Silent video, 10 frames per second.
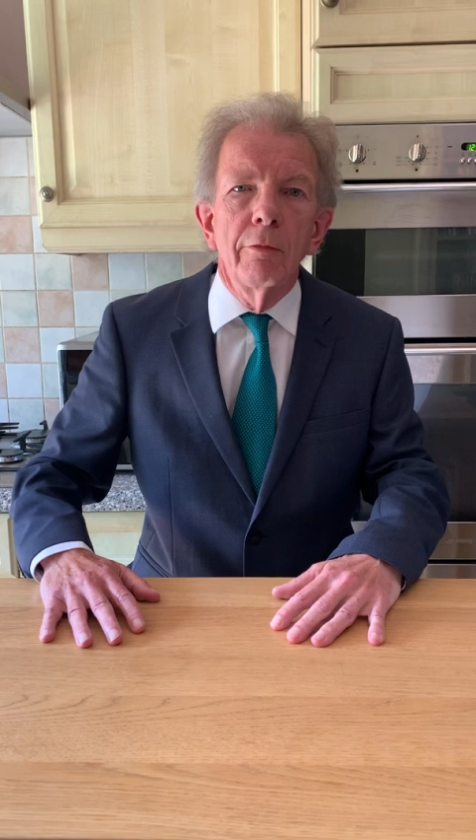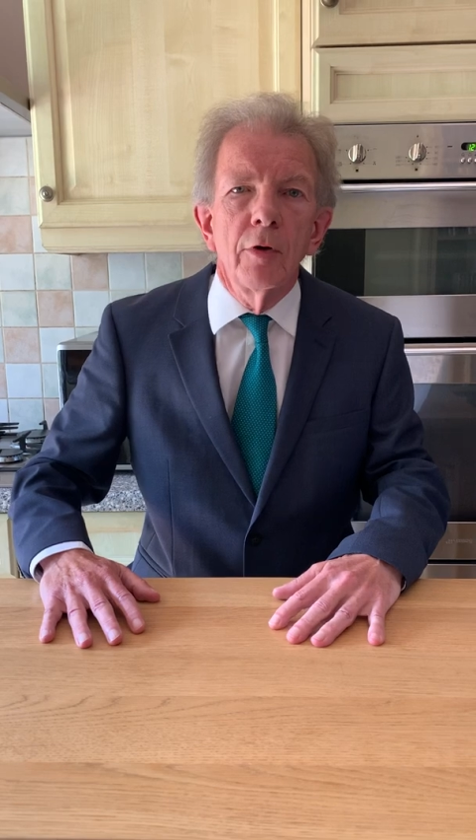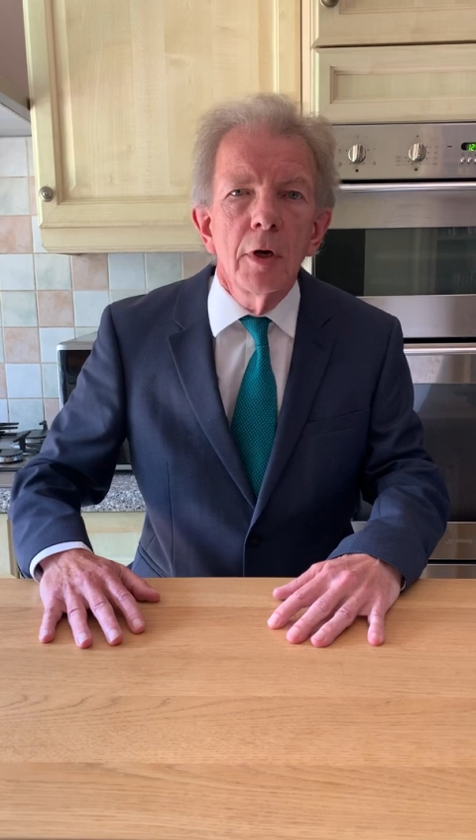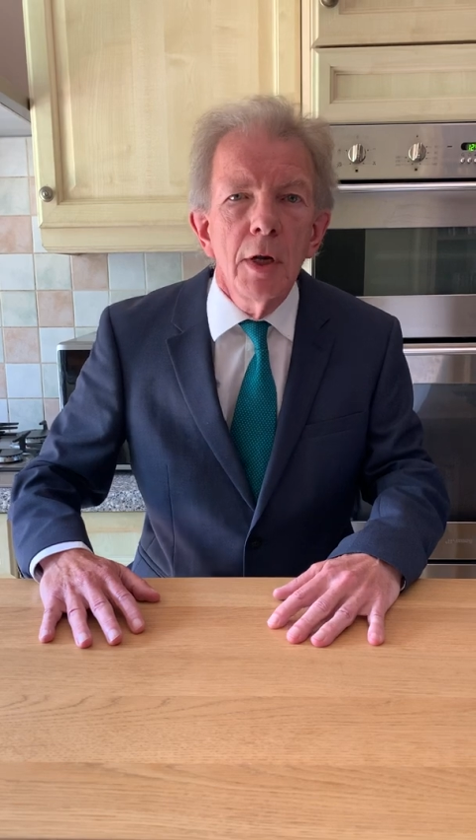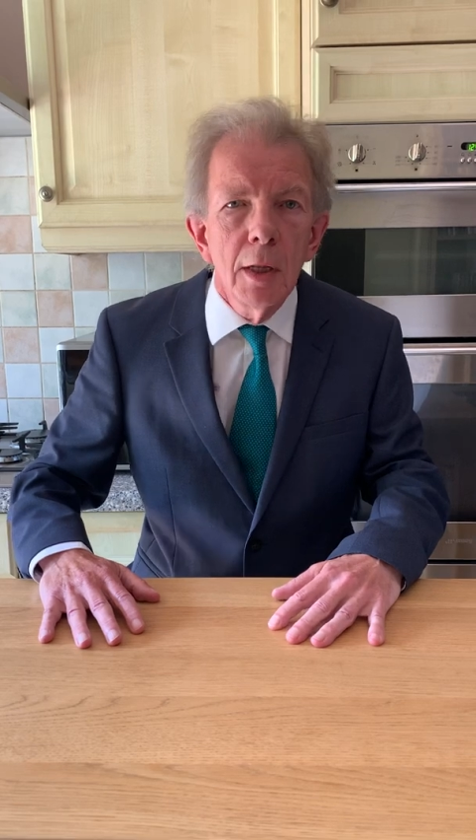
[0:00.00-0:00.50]

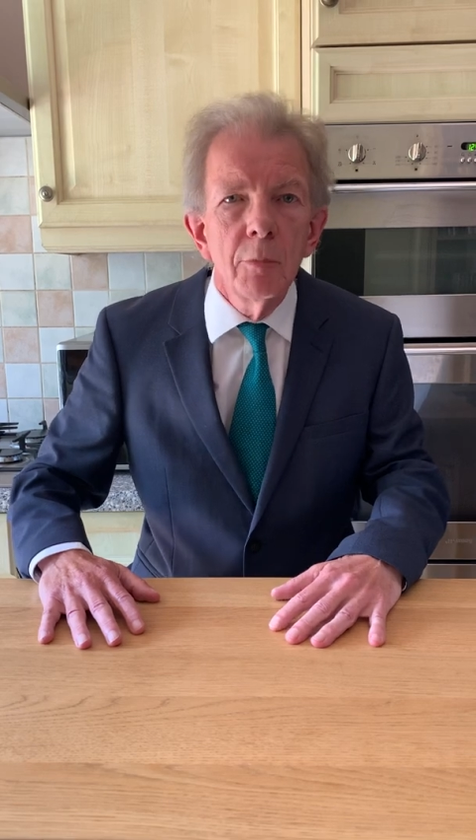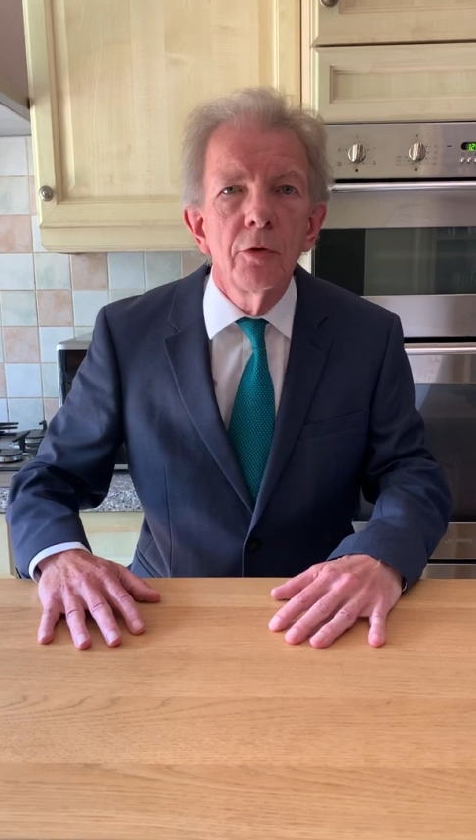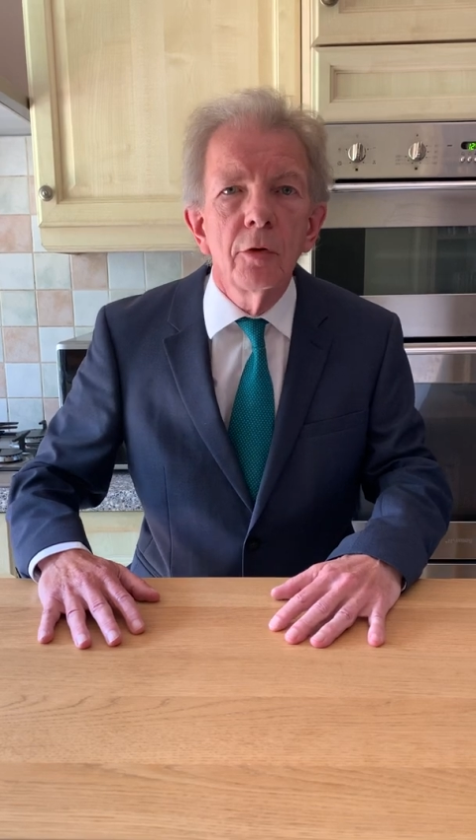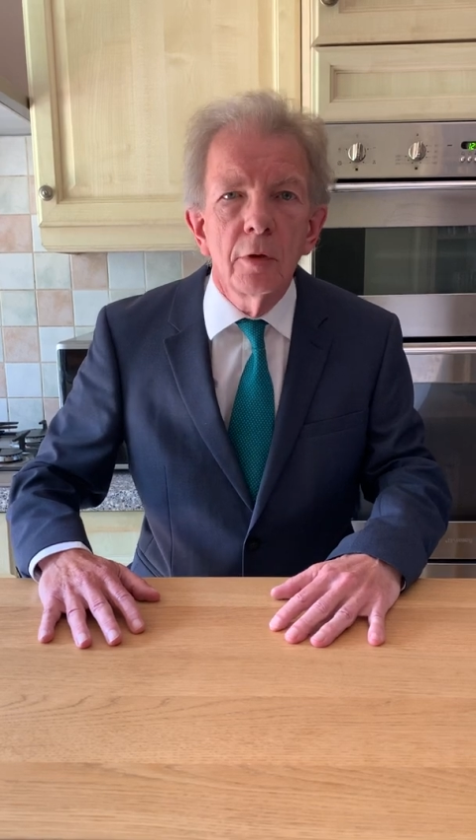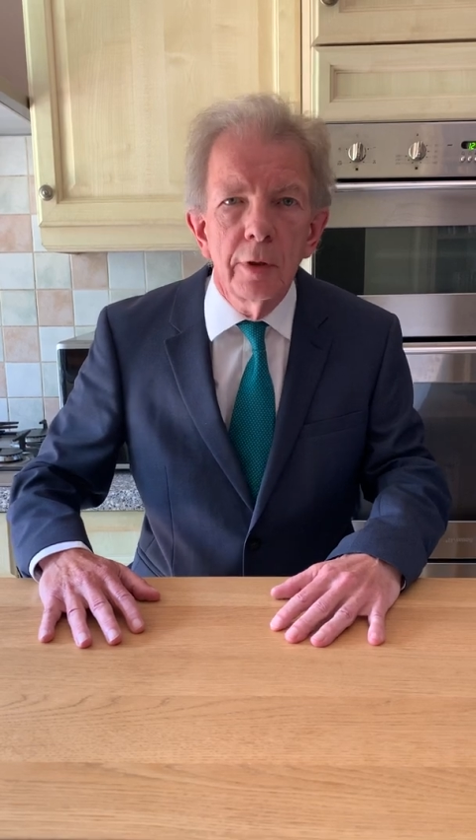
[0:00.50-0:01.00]
very
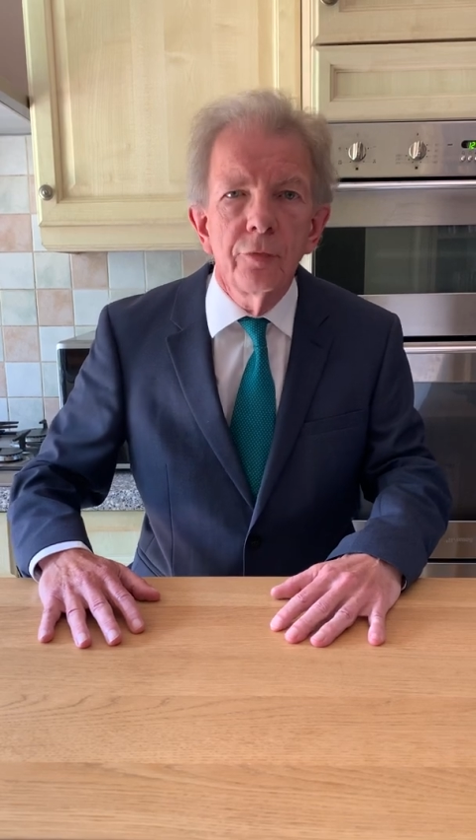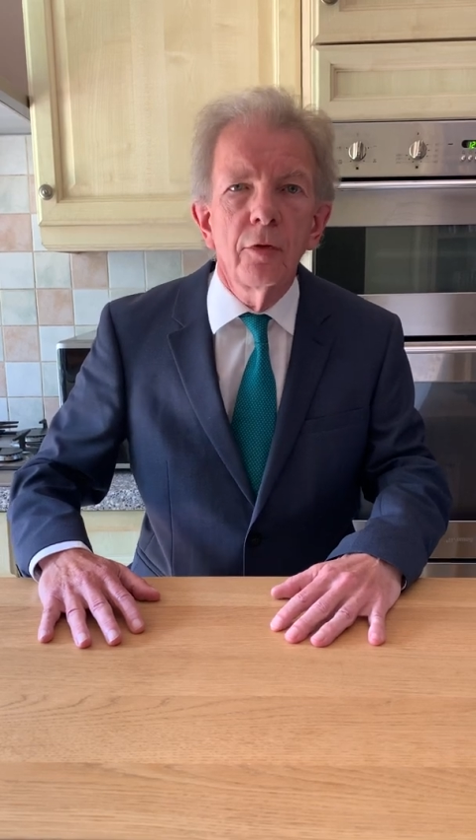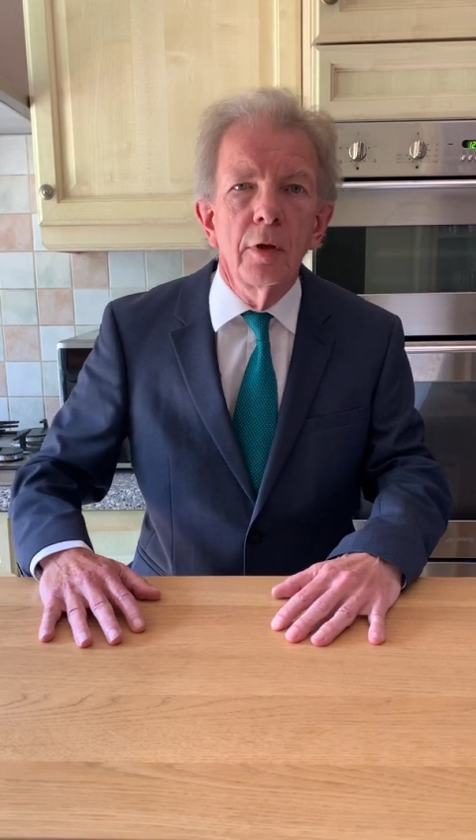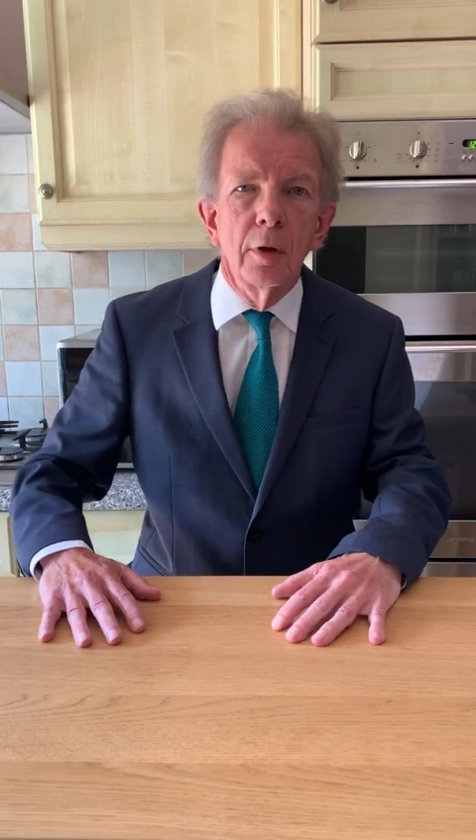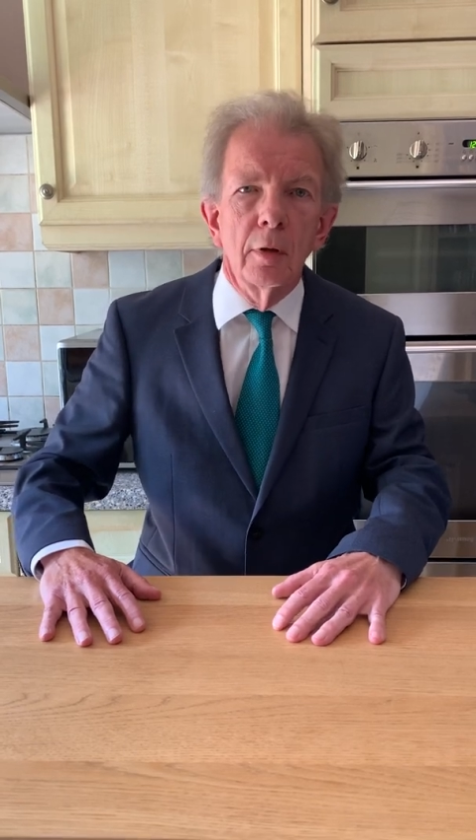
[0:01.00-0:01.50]
limited
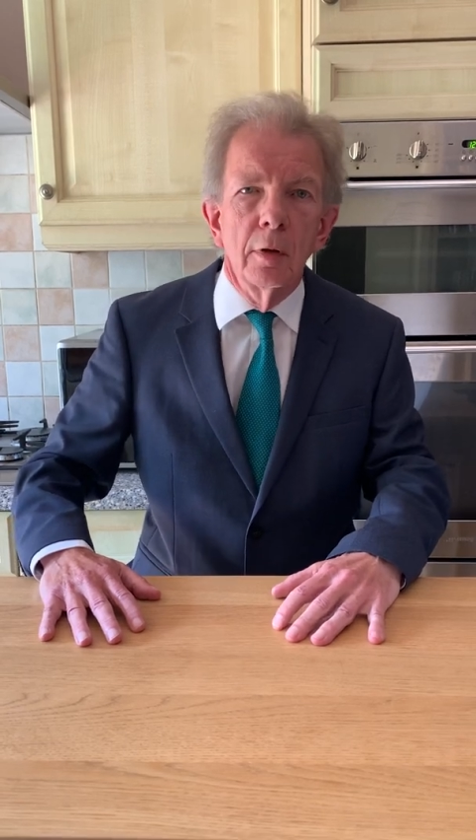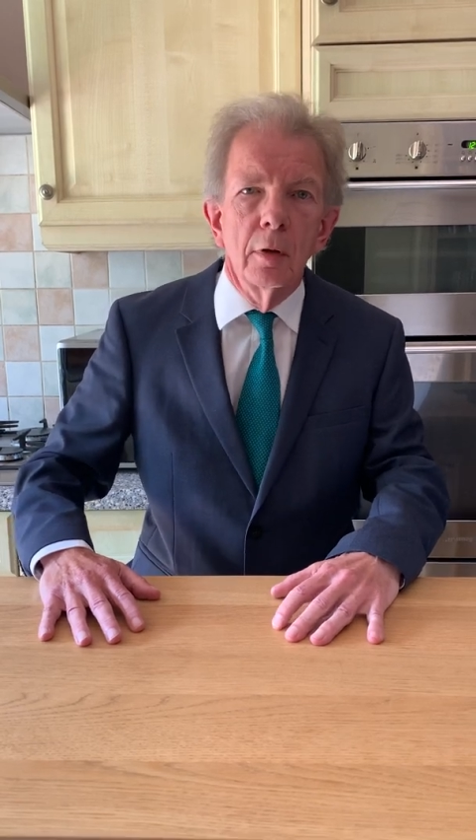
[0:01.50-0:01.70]
lifting